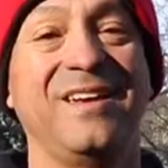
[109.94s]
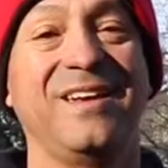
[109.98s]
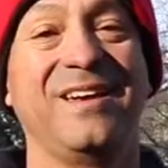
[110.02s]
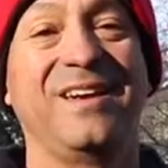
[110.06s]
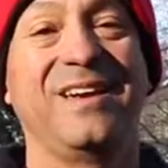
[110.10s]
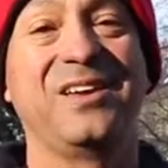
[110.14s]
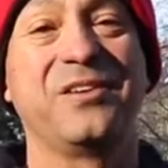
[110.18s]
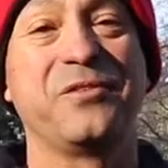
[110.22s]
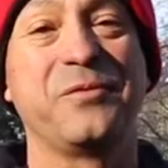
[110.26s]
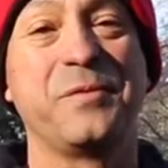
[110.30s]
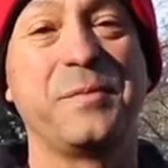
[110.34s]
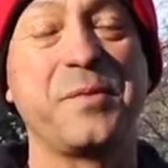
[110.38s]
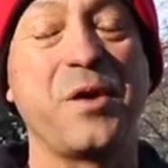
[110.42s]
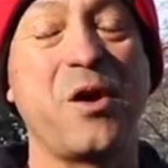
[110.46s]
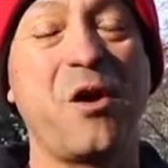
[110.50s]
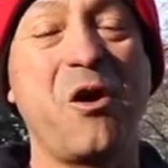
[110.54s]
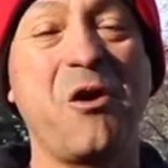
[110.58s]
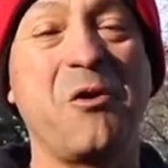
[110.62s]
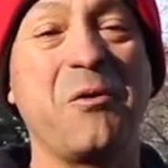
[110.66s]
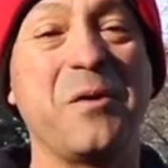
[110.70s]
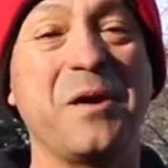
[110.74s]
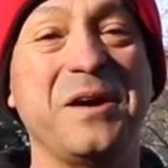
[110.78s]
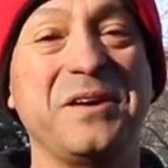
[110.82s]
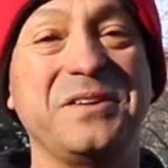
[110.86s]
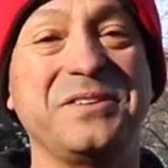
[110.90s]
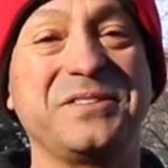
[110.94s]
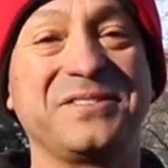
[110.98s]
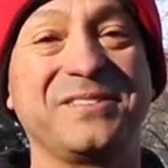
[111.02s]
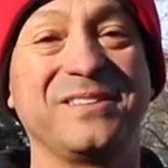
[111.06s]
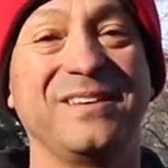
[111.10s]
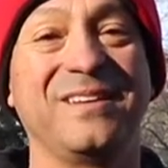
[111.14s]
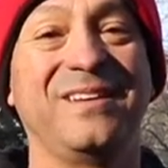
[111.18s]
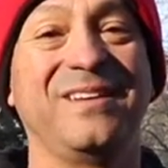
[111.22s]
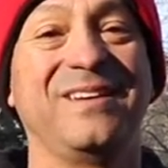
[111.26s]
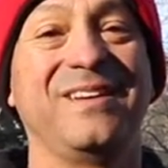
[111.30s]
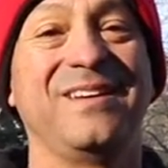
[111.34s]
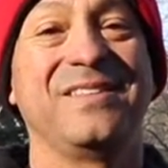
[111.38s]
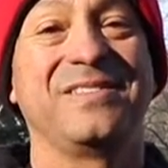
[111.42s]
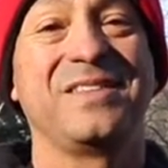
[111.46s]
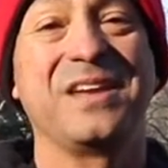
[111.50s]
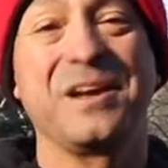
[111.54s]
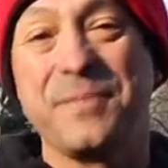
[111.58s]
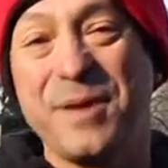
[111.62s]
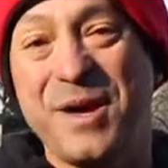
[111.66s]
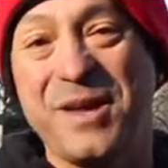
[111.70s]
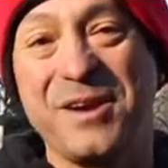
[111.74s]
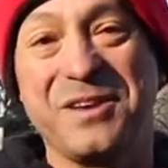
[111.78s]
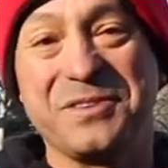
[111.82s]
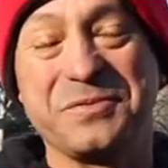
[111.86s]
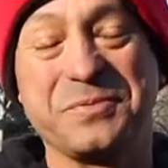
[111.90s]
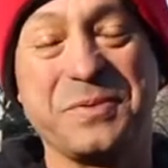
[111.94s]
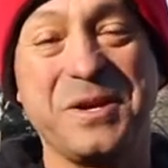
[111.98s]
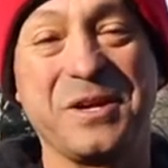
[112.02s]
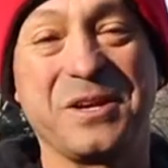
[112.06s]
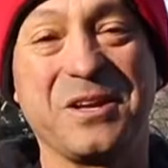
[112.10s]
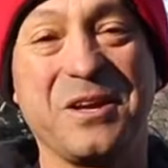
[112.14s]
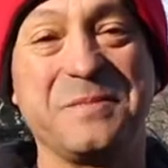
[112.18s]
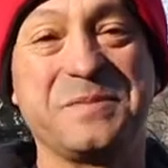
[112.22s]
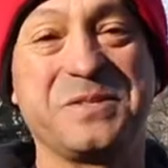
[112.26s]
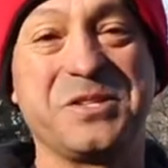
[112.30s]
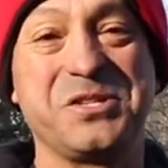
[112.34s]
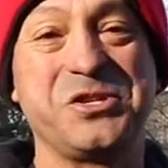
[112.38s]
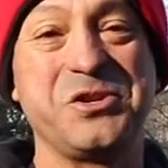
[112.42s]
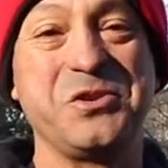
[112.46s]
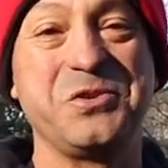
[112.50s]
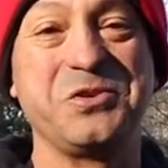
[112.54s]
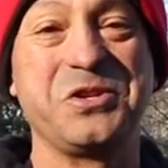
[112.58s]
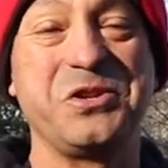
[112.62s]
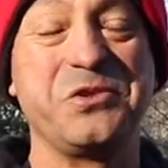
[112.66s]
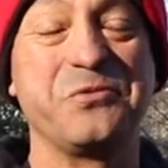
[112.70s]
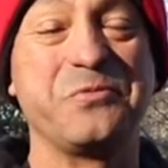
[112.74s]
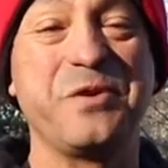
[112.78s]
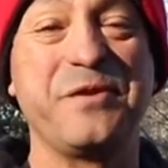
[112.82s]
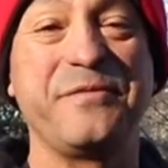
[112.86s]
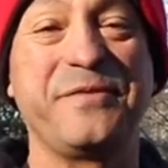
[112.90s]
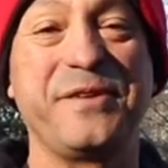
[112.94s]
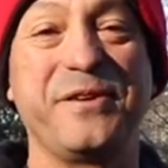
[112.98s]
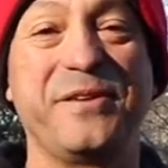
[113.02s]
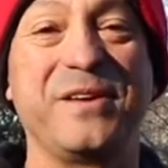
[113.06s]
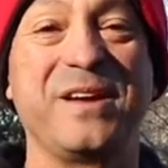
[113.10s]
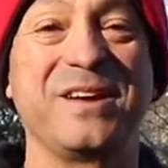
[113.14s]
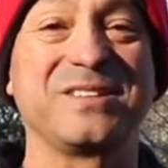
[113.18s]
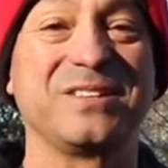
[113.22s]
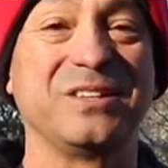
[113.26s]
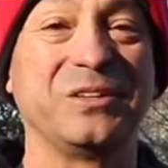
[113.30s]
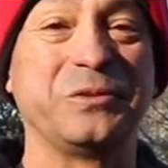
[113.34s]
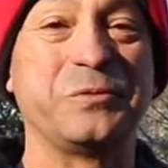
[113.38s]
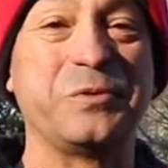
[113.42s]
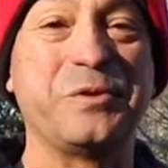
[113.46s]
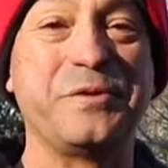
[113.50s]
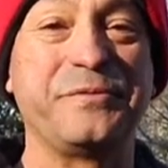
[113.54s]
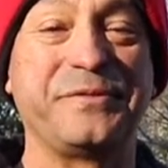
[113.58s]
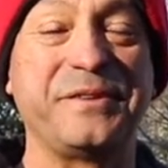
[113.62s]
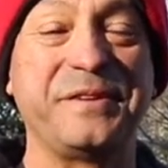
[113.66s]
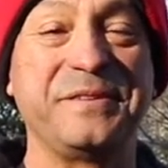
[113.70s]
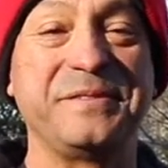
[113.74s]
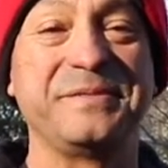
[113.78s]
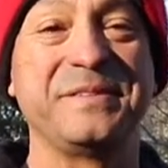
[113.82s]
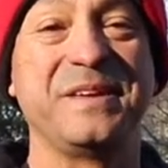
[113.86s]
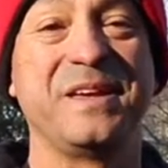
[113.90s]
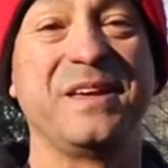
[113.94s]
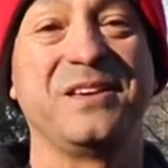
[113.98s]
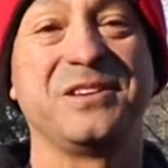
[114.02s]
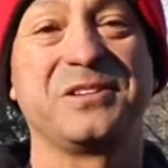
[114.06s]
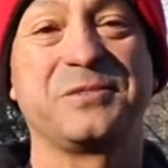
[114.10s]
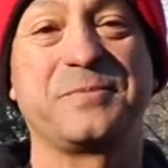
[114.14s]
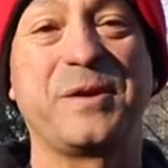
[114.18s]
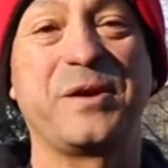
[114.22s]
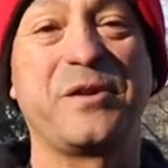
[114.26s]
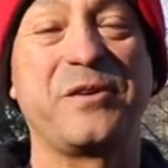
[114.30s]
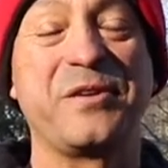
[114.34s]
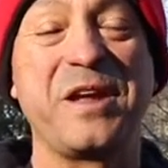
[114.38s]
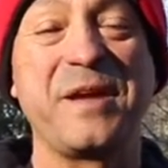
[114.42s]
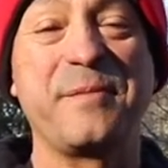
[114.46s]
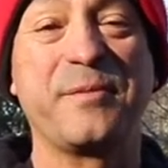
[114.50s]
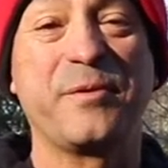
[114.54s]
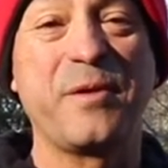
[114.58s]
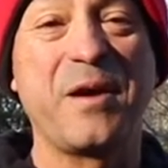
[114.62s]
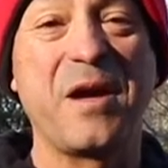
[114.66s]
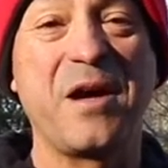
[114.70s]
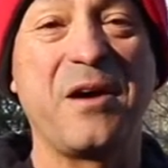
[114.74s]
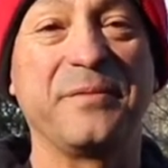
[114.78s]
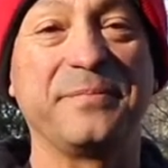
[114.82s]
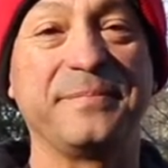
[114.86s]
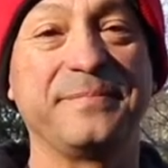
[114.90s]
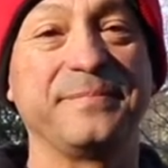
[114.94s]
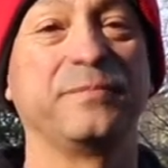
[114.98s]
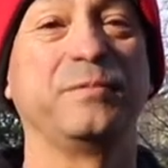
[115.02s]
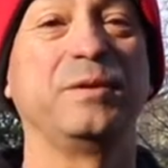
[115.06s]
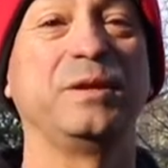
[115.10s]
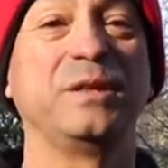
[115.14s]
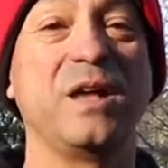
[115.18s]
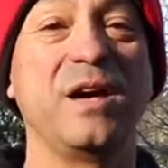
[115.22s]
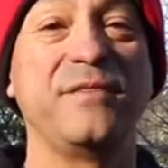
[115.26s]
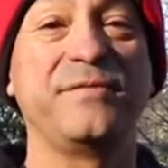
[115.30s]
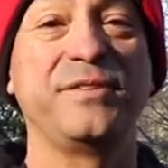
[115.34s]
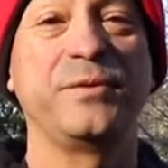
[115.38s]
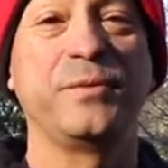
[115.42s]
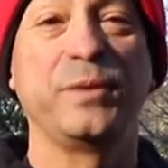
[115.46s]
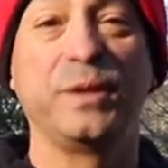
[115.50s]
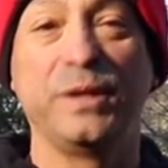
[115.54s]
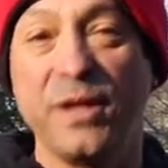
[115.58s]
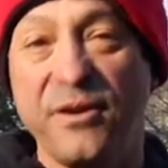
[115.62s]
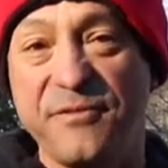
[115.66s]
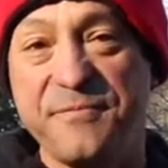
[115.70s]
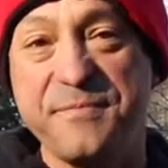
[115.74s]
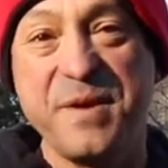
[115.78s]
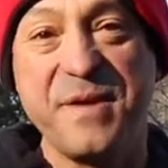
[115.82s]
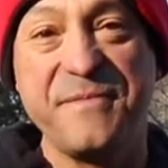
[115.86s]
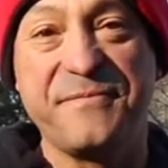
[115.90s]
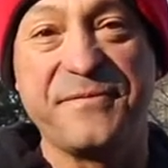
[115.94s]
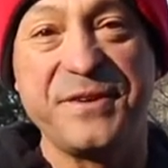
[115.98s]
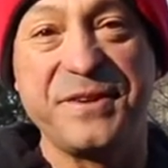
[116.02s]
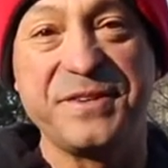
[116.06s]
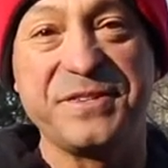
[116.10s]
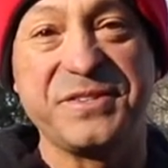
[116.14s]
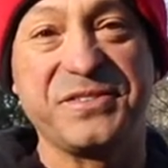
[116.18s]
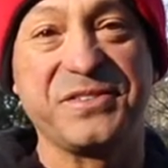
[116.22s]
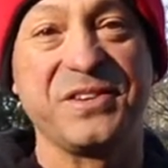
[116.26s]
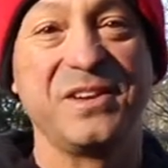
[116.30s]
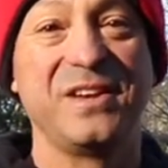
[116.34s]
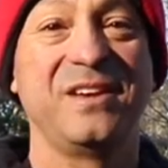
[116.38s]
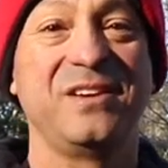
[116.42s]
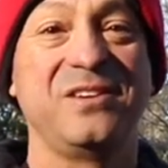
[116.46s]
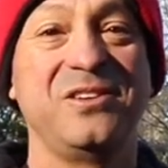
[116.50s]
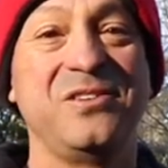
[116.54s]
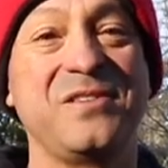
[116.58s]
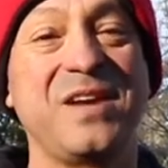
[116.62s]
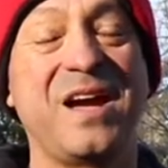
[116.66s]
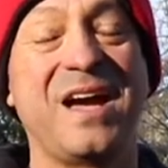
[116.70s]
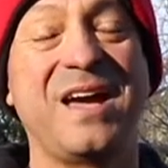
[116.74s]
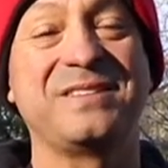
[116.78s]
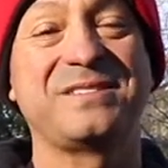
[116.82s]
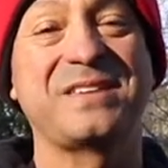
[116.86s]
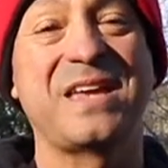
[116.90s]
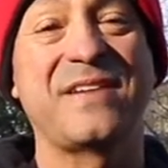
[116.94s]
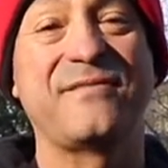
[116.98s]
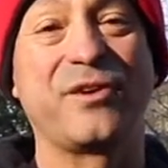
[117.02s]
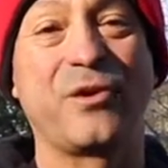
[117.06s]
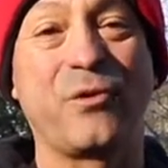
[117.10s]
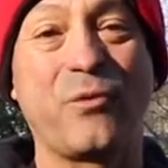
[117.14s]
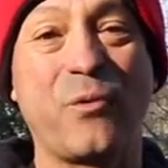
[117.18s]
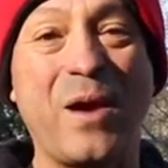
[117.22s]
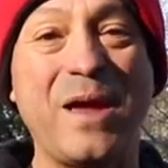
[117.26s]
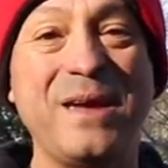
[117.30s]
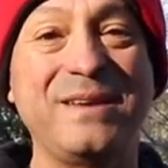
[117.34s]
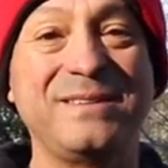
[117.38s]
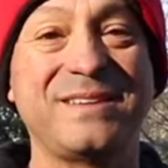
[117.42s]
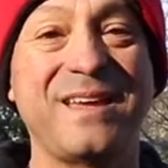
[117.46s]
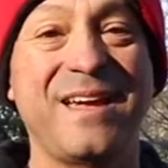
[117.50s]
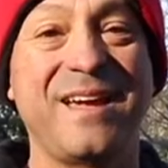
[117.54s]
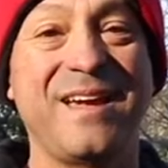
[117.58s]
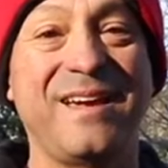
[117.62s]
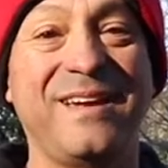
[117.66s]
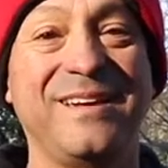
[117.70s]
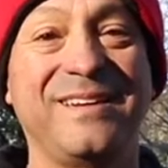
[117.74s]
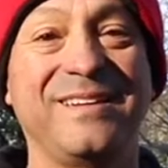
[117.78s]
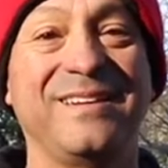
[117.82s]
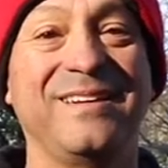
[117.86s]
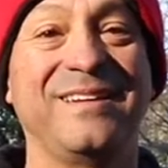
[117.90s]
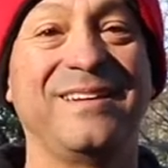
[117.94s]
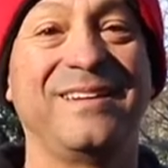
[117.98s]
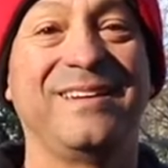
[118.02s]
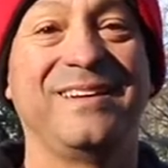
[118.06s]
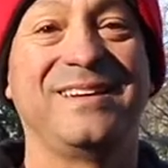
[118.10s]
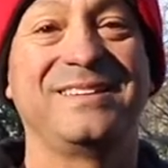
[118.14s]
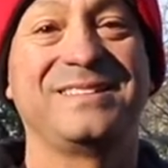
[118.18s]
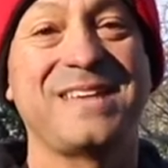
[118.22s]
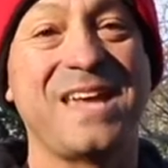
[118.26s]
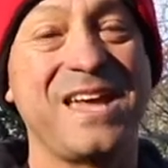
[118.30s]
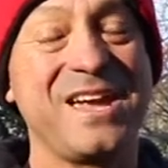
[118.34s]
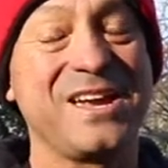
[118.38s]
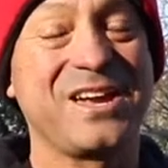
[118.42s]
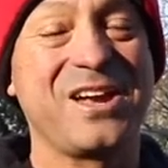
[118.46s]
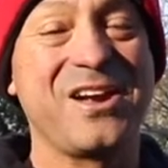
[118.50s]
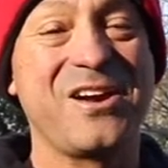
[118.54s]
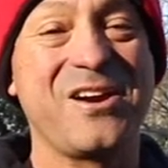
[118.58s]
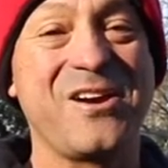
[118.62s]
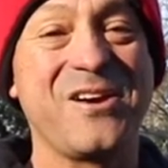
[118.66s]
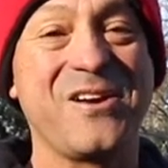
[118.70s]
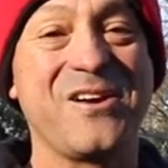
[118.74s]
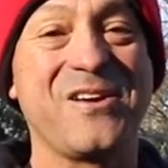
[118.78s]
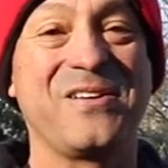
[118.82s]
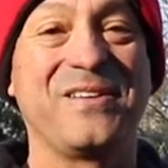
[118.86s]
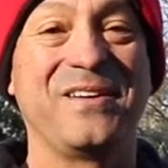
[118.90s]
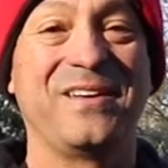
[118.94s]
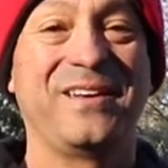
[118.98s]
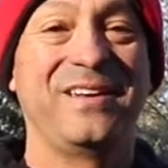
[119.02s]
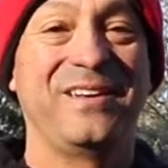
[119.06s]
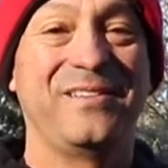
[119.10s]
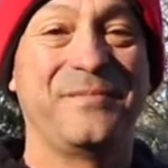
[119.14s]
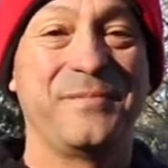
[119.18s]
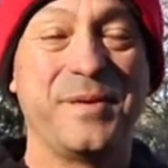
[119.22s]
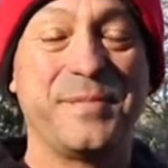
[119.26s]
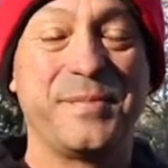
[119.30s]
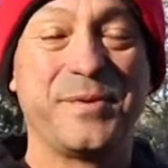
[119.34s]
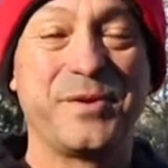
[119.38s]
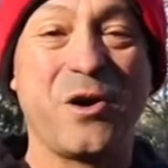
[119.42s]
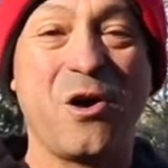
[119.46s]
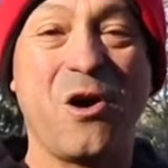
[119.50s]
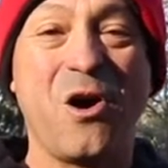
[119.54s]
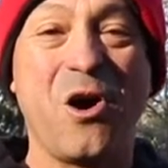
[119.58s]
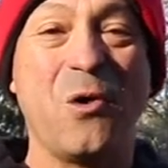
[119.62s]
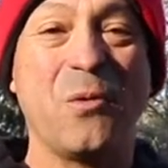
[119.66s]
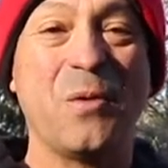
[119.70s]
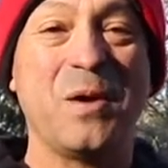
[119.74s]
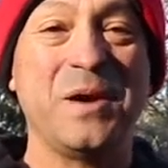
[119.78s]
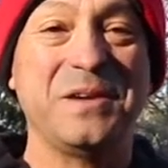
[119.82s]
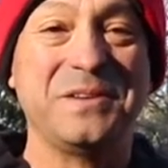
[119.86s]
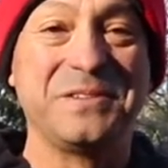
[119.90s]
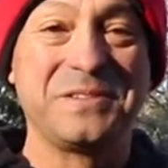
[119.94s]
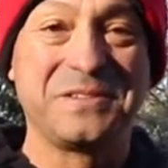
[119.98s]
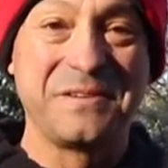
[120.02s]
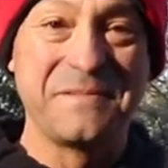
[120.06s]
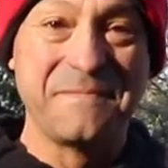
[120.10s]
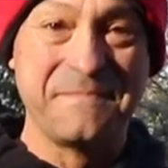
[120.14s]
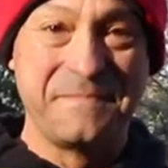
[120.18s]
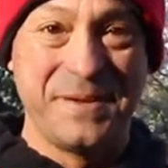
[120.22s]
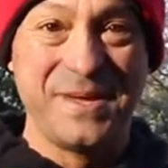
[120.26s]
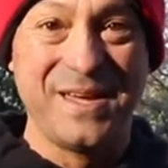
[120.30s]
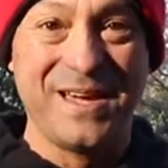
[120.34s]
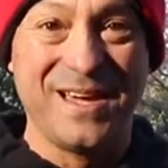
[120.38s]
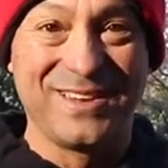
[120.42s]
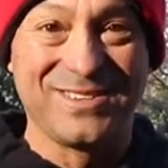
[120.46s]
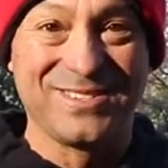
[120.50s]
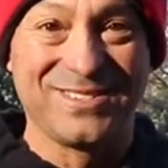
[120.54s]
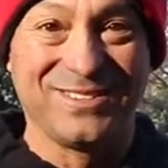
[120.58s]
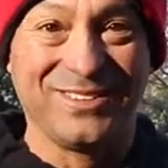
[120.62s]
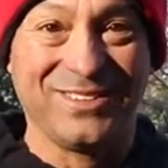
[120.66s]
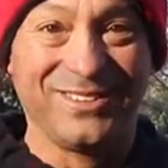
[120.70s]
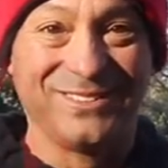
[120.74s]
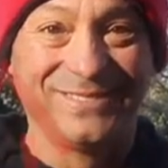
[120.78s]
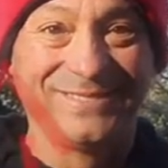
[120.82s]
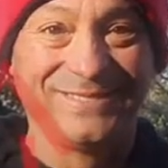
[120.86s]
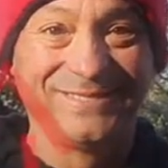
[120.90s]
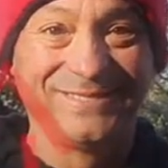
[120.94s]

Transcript: And remember always, Think about us when it comes to choosing your roof here at Excellent Roofing. Spread our name around. We love you. We love Memphis. You guys have a great day. Take care and remember to always be excellent.